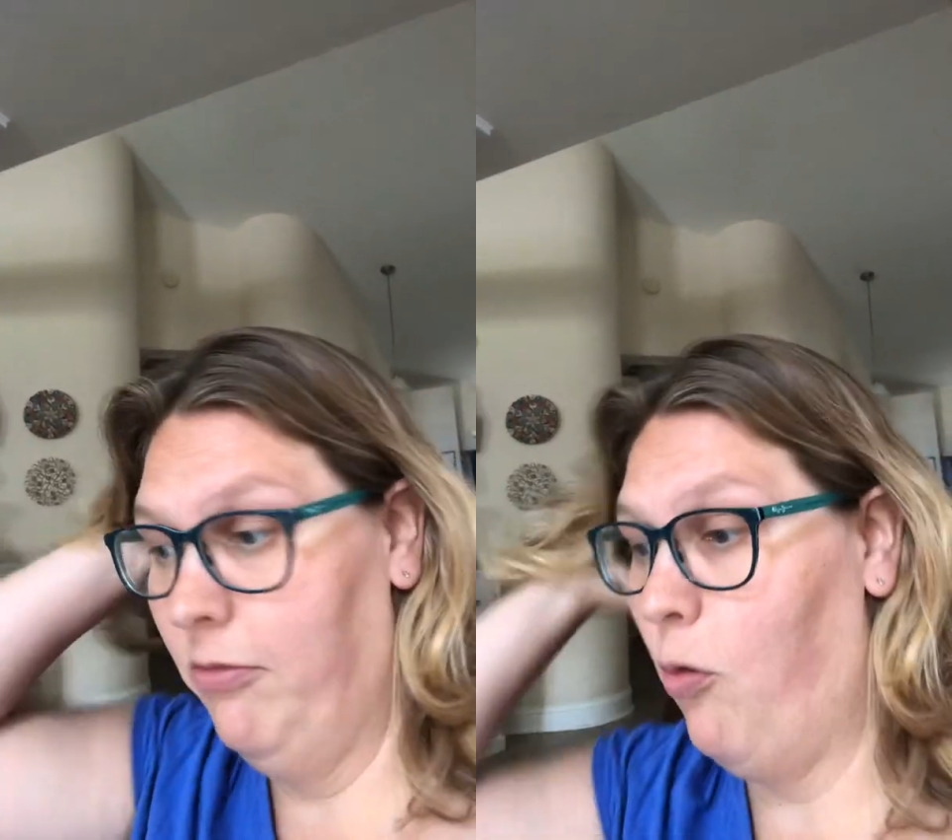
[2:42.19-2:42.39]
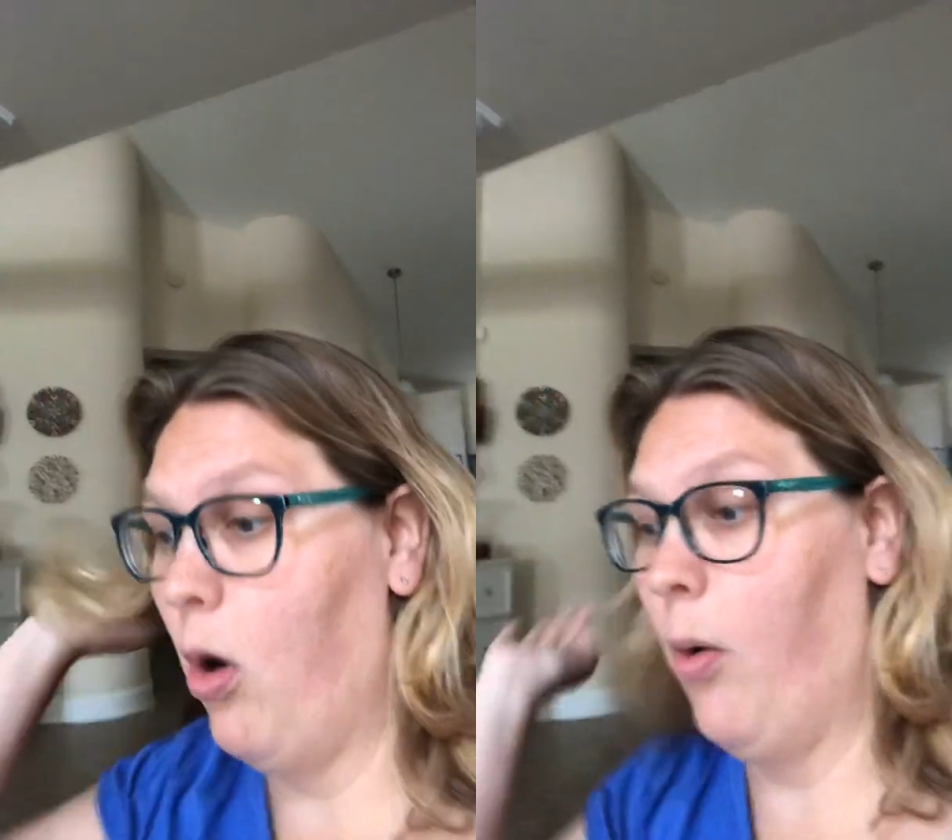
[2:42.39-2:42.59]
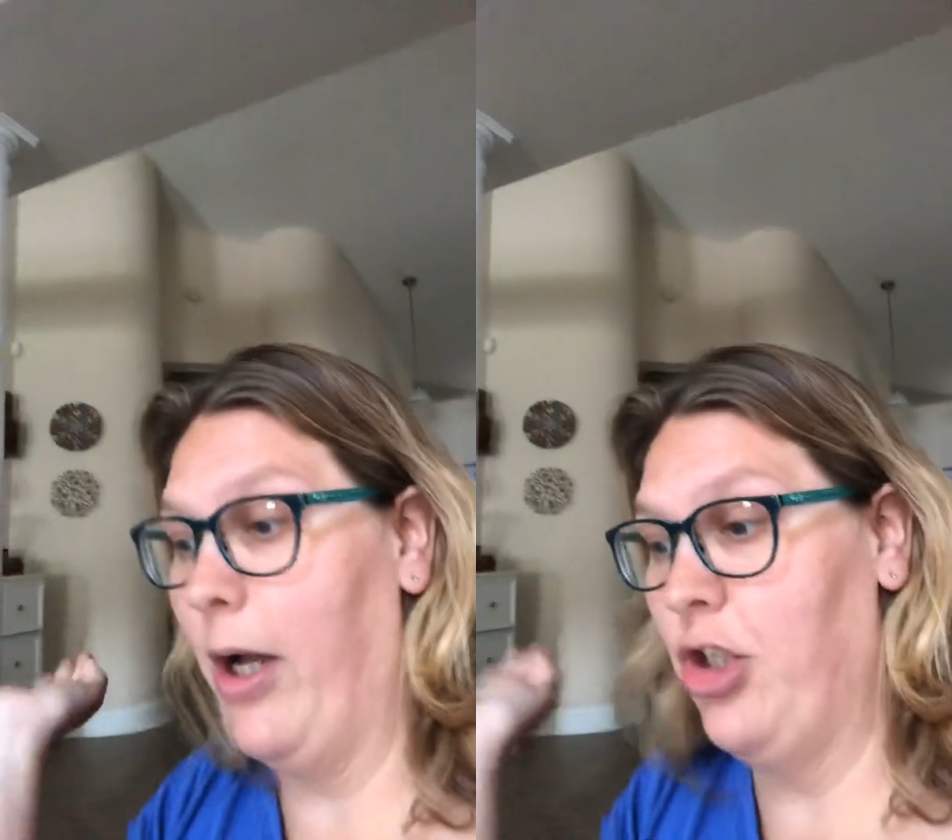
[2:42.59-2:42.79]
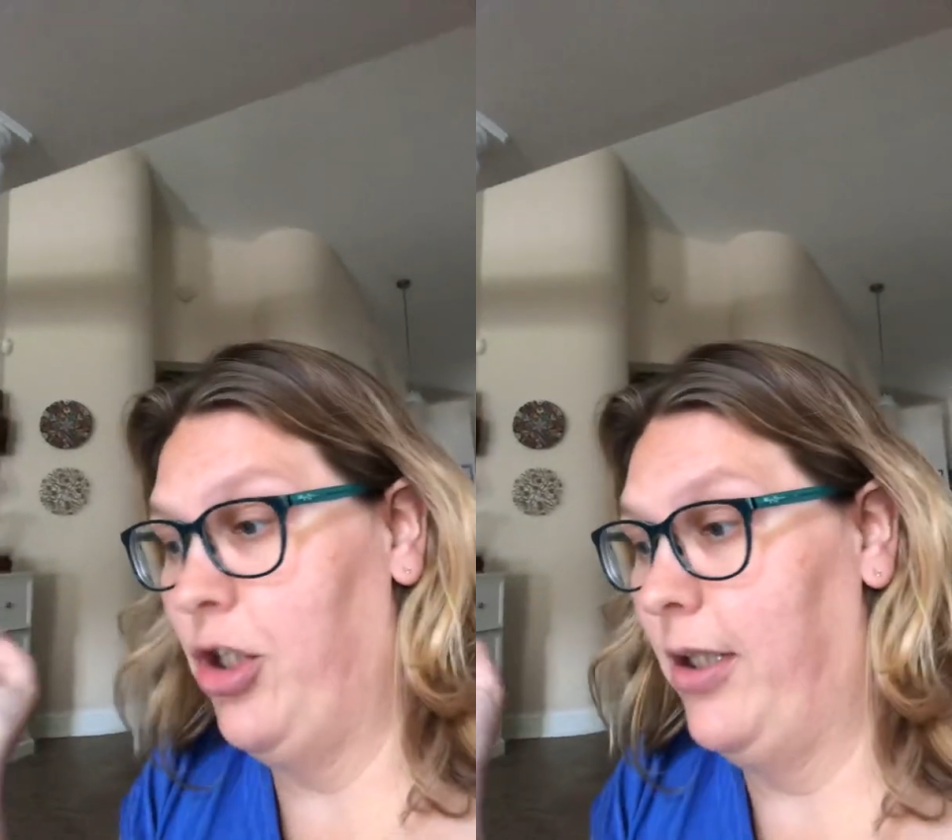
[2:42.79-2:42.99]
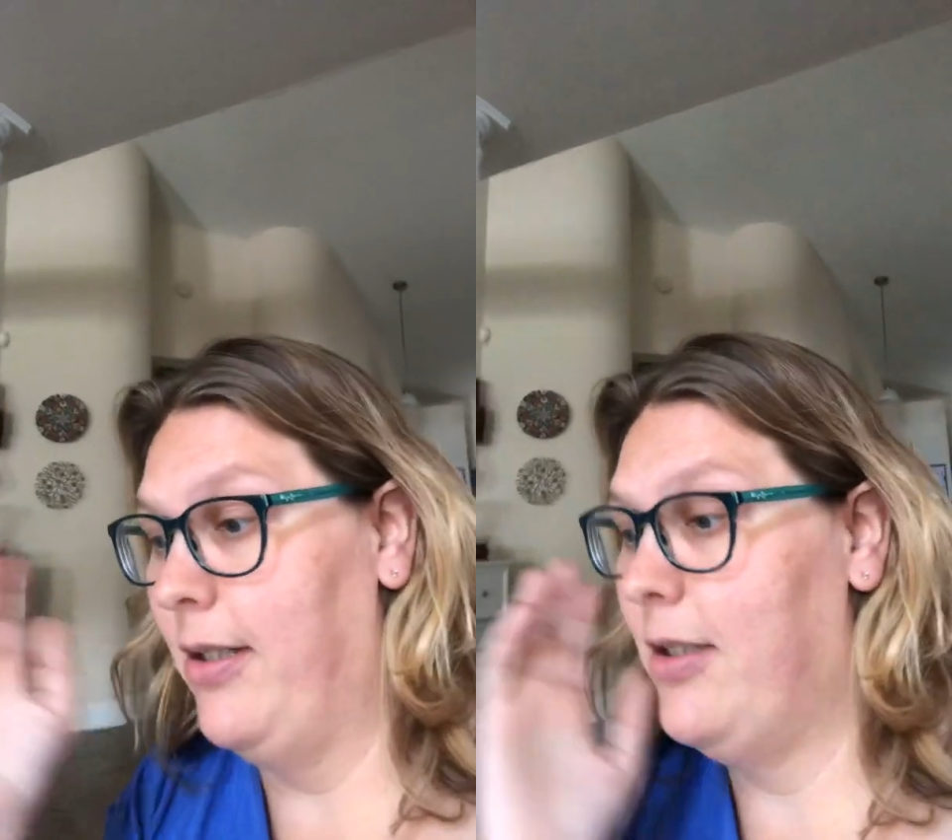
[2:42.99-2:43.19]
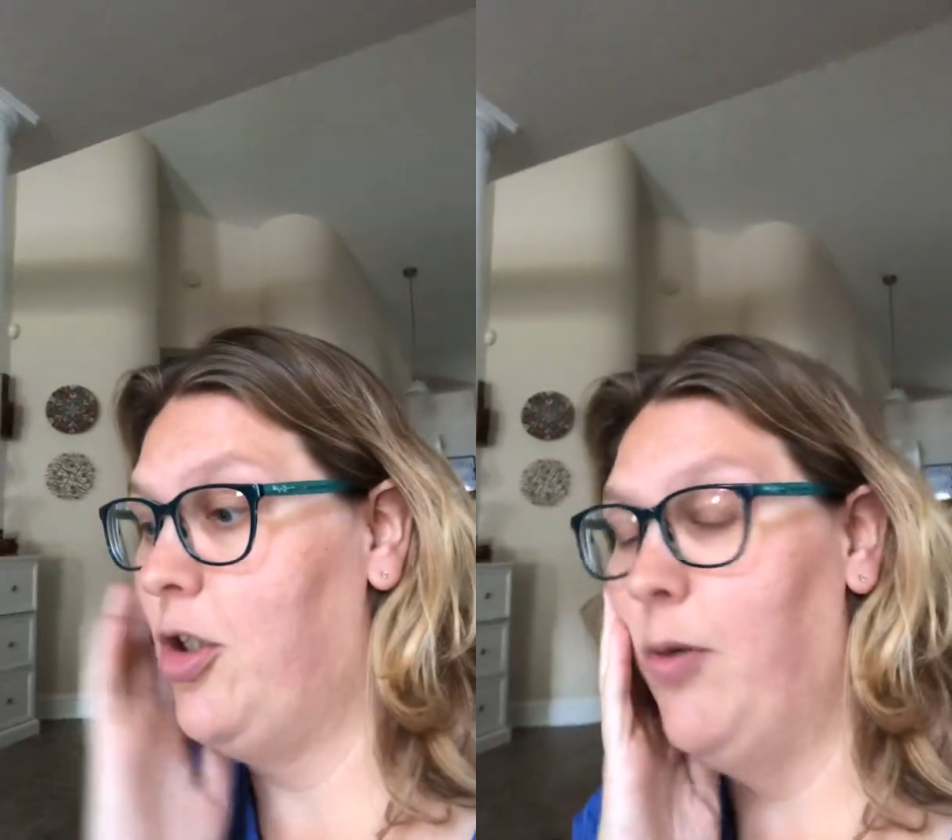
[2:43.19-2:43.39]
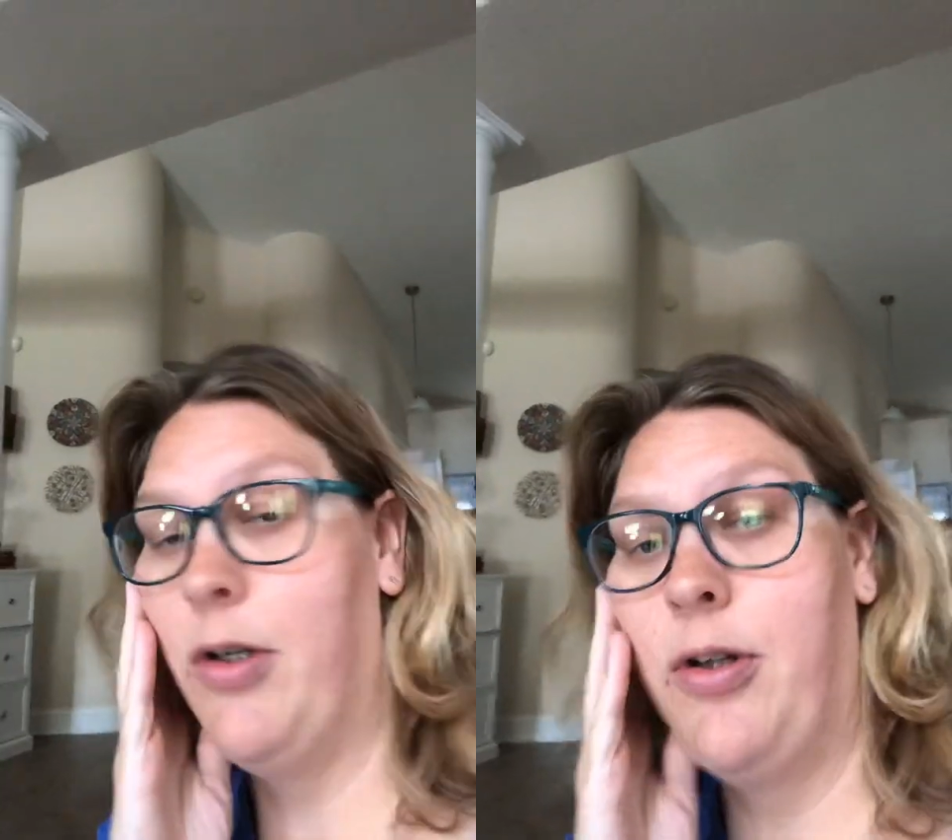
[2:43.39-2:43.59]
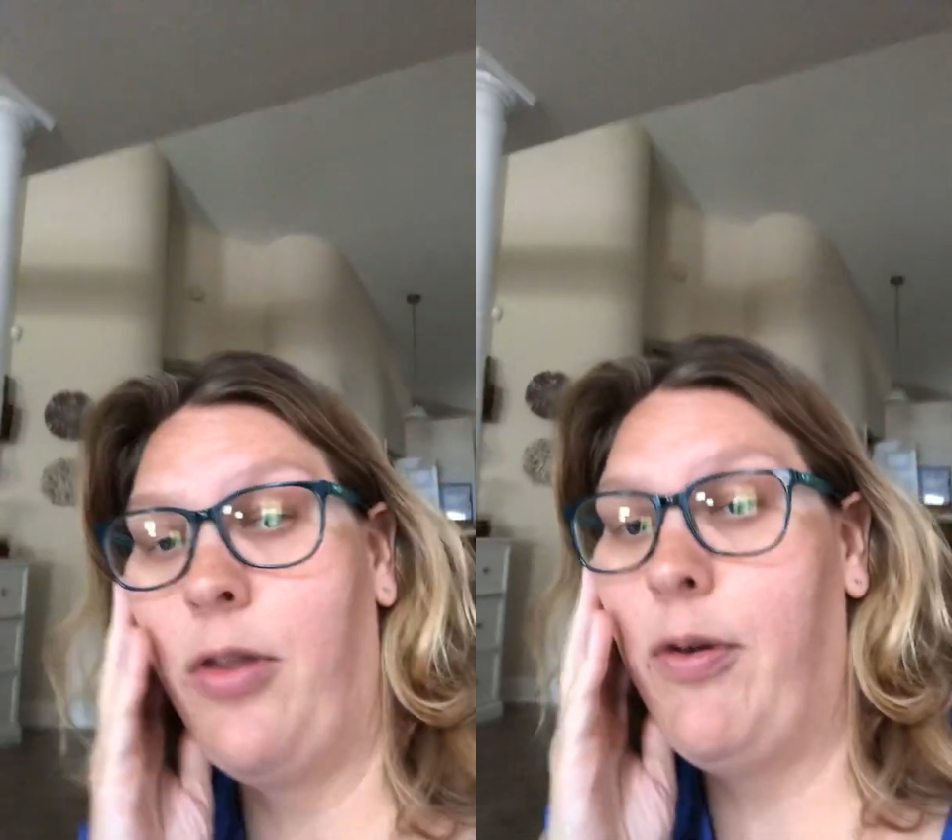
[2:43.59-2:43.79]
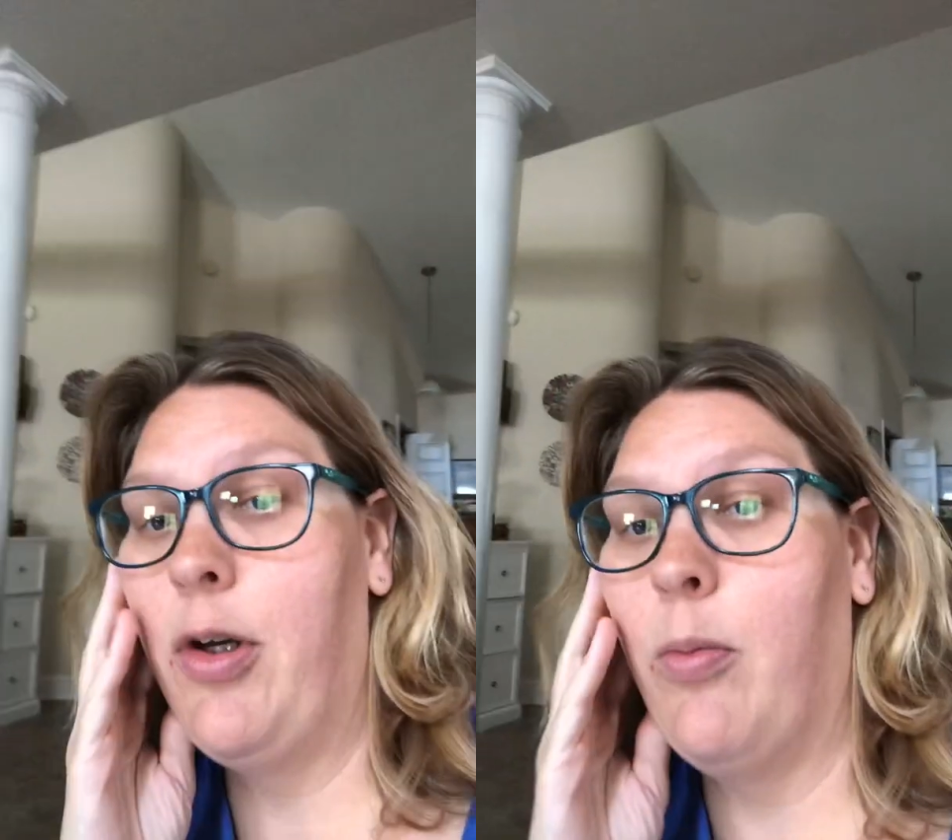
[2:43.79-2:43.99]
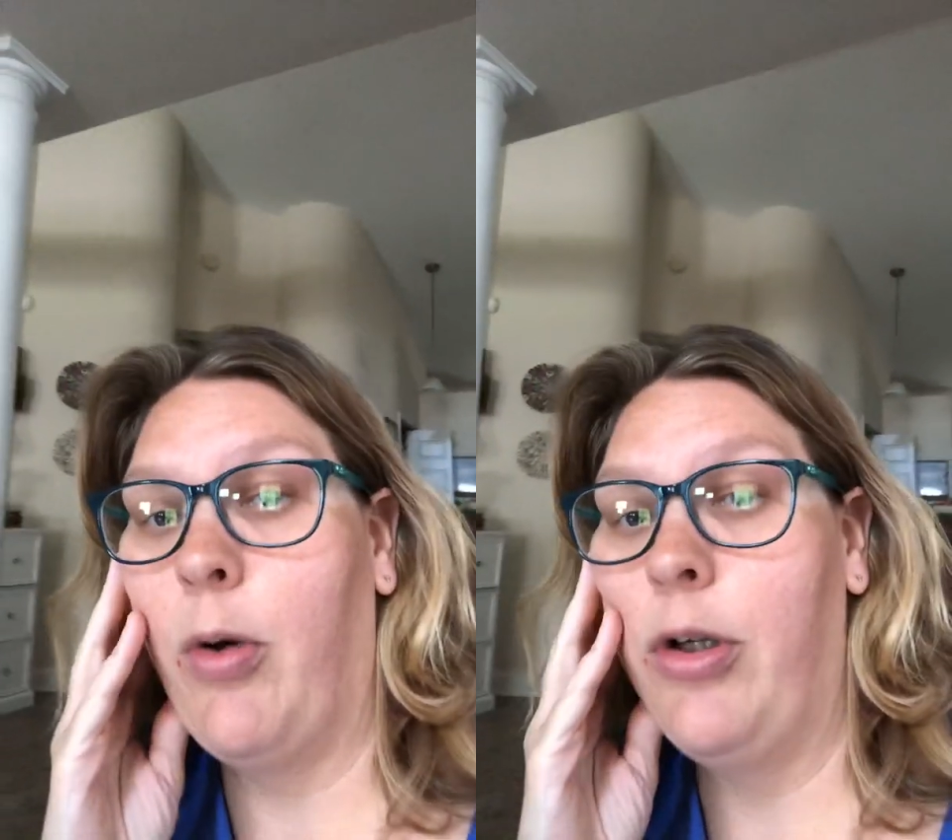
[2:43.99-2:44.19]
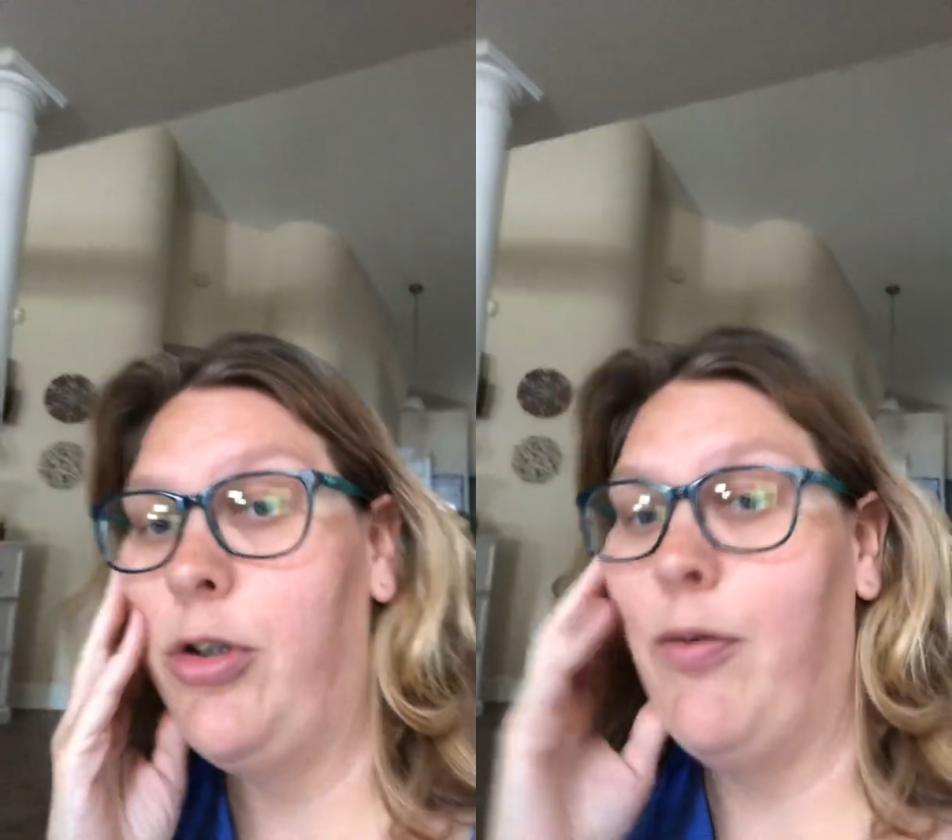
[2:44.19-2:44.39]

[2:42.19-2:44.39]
4 questions, 200 to 300 words.